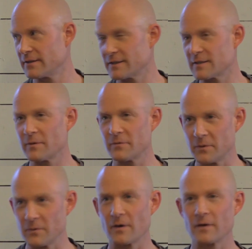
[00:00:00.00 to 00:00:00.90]
And some of
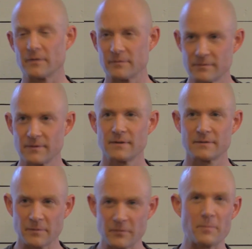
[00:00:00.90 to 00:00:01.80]
you
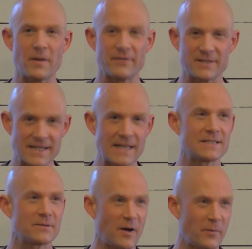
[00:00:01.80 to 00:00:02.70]
may have a
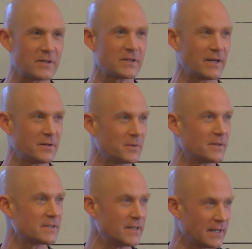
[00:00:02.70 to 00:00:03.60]
sense of how much I
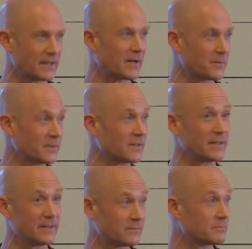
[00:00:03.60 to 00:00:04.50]
enjoy skiing. I
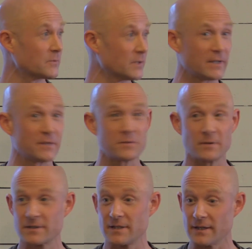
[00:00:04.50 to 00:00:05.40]
really, really
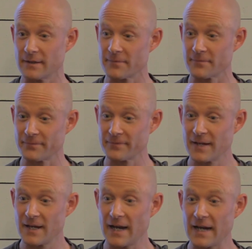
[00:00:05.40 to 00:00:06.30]
enjoy skiing.
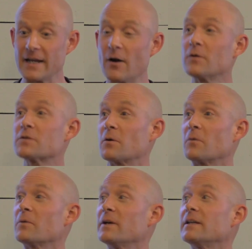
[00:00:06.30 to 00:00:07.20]
And he
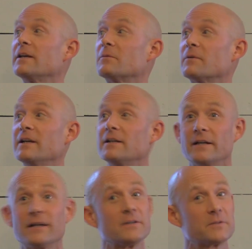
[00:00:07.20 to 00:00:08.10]
also really,
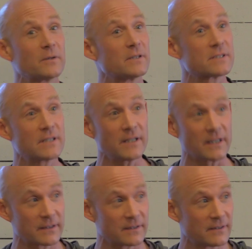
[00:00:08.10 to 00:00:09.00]
really enjoys
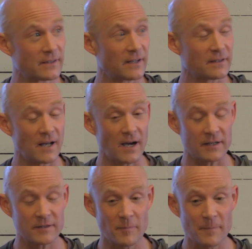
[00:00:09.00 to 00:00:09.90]
skiing a
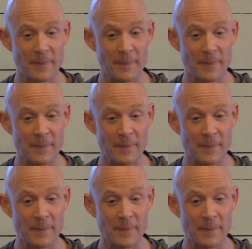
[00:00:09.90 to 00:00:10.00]
lot.